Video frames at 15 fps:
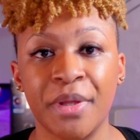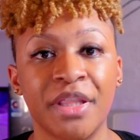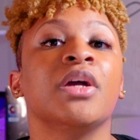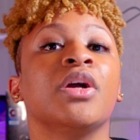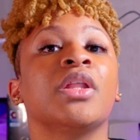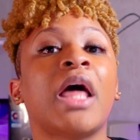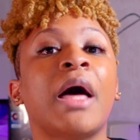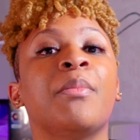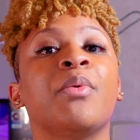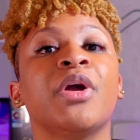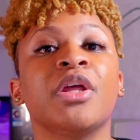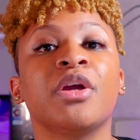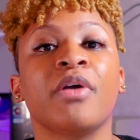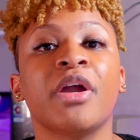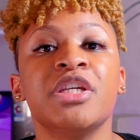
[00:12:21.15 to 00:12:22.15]
but there are a lot more
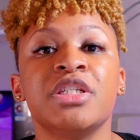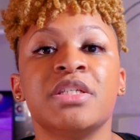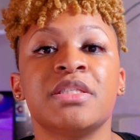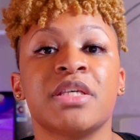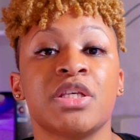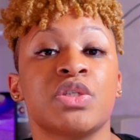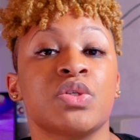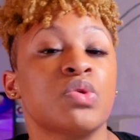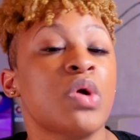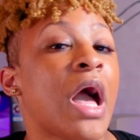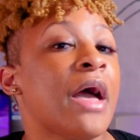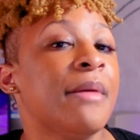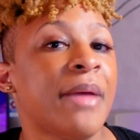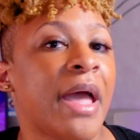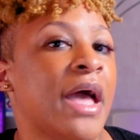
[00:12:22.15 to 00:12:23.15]
integrations that
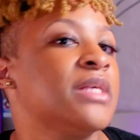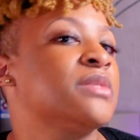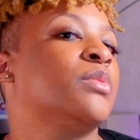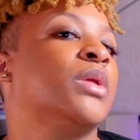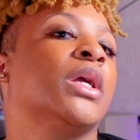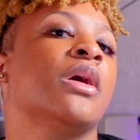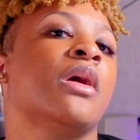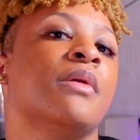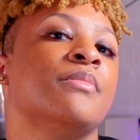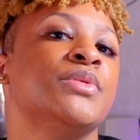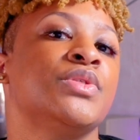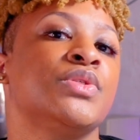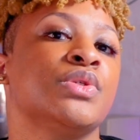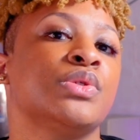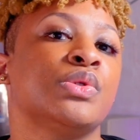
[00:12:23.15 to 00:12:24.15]
Scribe has when it
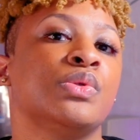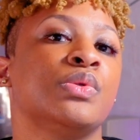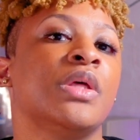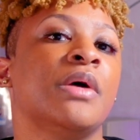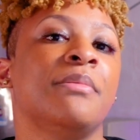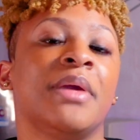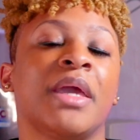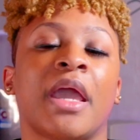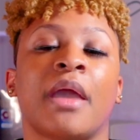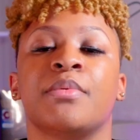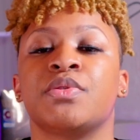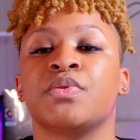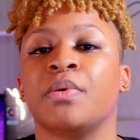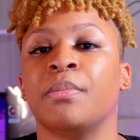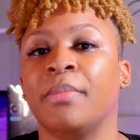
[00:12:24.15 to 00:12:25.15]
comes to them being
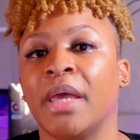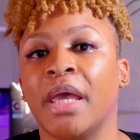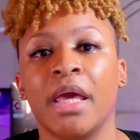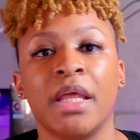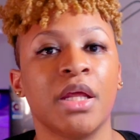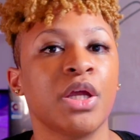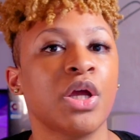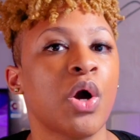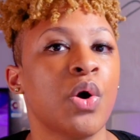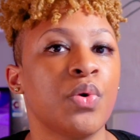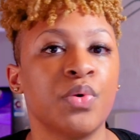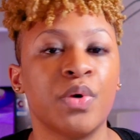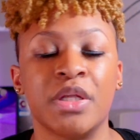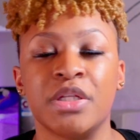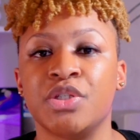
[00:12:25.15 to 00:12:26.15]
able to embed and
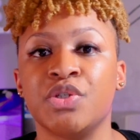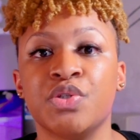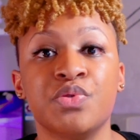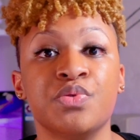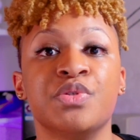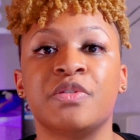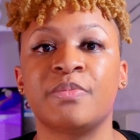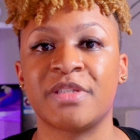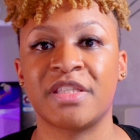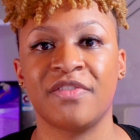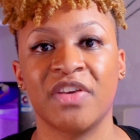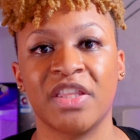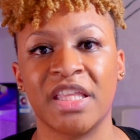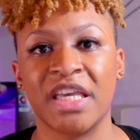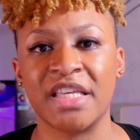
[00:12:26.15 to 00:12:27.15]
go and do
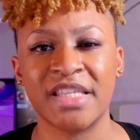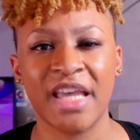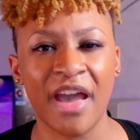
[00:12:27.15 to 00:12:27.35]
specific things.